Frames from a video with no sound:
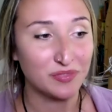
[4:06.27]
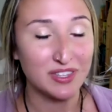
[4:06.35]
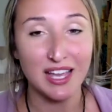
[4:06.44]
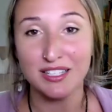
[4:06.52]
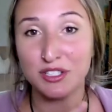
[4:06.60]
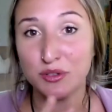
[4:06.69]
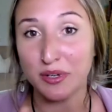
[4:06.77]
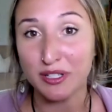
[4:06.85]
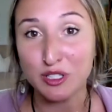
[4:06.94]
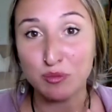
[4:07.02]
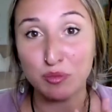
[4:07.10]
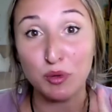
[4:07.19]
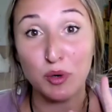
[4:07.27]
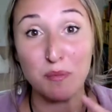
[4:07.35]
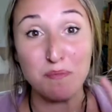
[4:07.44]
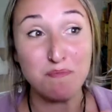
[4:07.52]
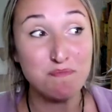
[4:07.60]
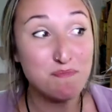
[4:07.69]
get to explore
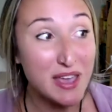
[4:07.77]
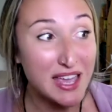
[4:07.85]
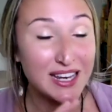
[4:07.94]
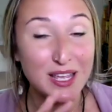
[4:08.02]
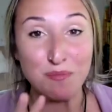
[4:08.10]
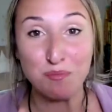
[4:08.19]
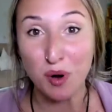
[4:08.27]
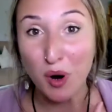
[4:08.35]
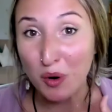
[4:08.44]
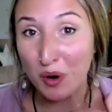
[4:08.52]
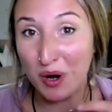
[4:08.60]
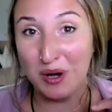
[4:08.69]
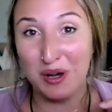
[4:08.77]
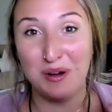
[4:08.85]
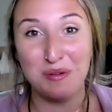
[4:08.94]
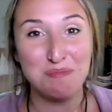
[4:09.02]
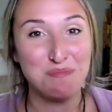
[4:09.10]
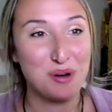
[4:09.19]
many
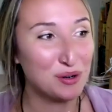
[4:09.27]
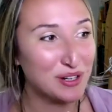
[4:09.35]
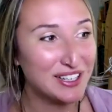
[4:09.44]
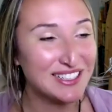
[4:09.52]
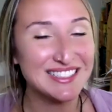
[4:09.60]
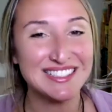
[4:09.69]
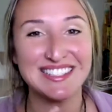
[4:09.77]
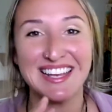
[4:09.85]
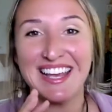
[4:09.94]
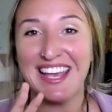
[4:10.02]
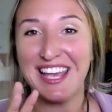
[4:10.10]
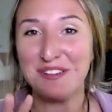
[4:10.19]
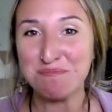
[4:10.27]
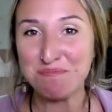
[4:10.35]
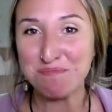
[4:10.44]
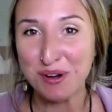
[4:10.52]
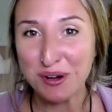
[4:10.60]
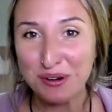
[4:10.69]
poets and
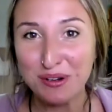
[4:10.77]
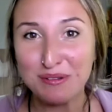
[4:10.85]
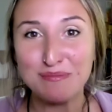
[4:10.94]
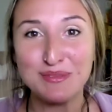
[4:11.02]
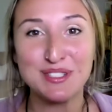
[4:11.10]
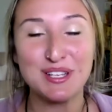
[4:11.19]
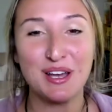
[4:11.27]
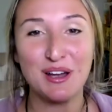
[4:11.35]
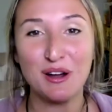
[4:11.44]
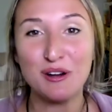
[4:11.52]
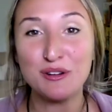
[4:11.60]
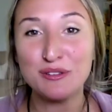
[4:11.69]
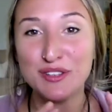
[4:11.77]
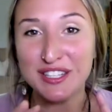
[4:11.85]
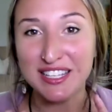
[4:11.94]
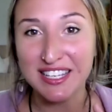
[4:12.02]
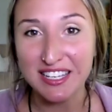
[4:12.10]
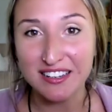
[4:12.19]
poems over
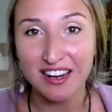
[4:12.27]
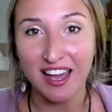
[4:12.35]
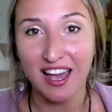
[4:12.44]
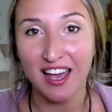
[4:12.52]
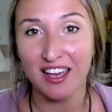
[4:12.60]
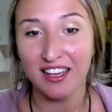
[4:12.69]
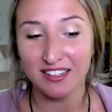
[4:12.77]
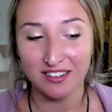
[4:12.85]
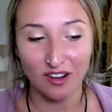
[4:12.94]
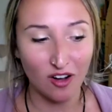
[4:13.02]
the year ahead,